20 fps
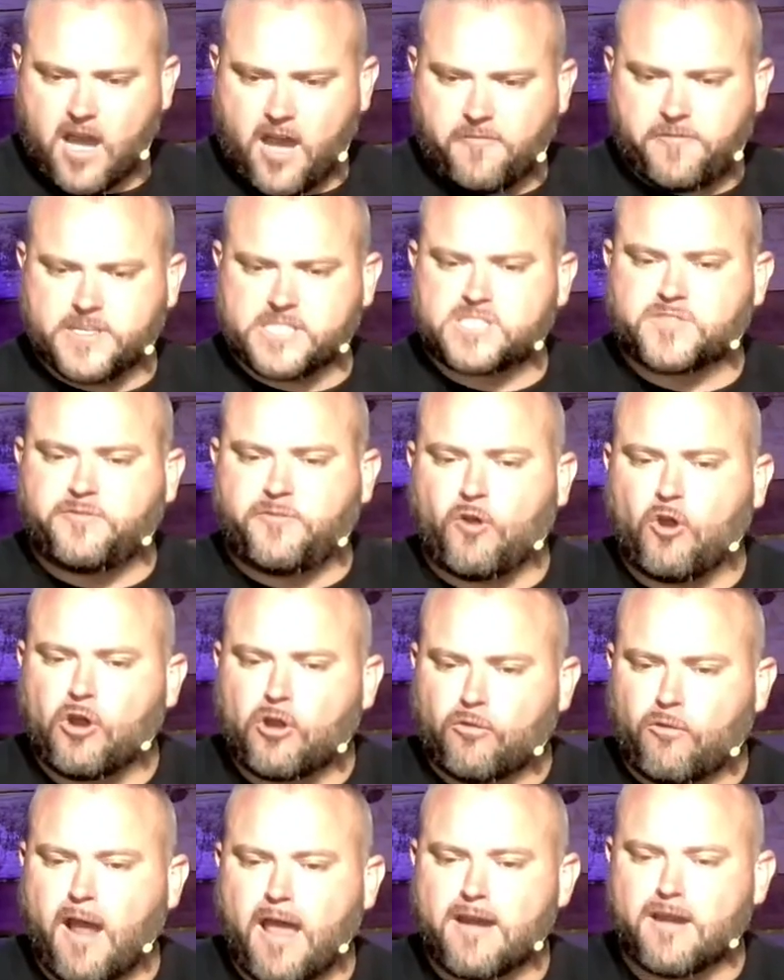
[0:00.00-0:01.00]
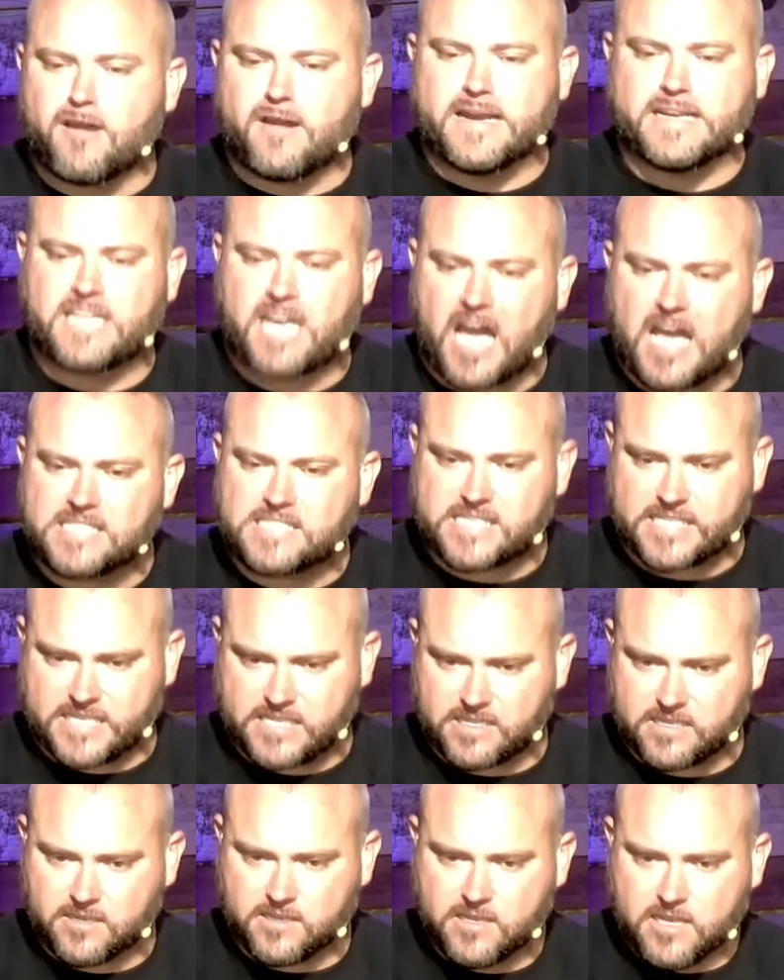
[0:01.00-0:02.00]
of his forerunner and
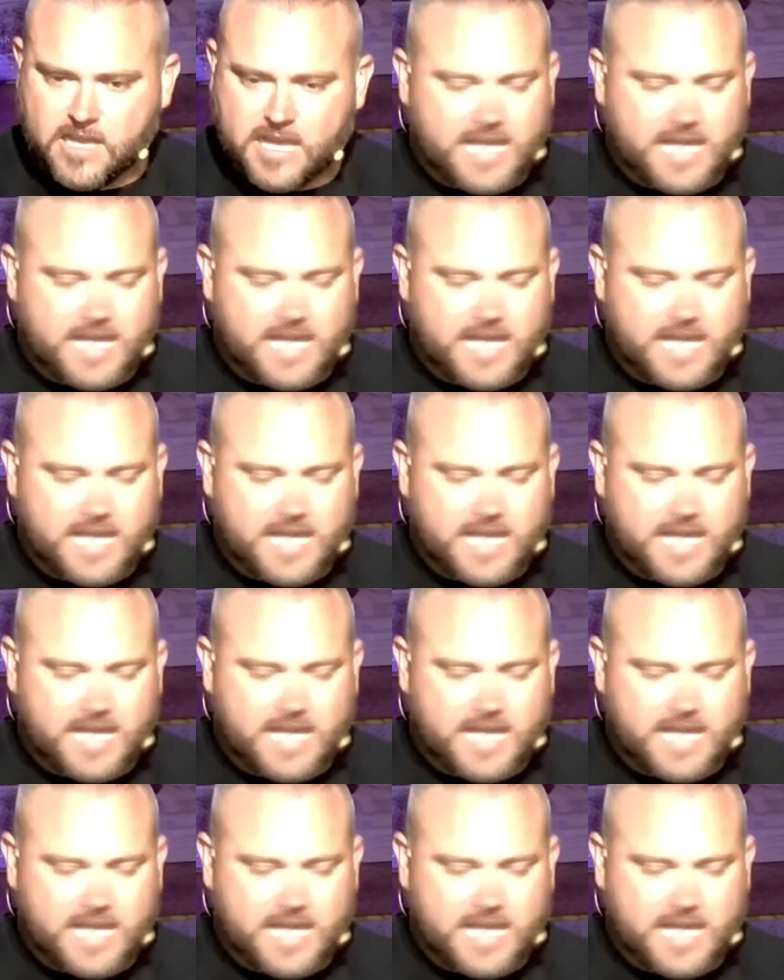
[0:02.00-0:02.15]
cousin.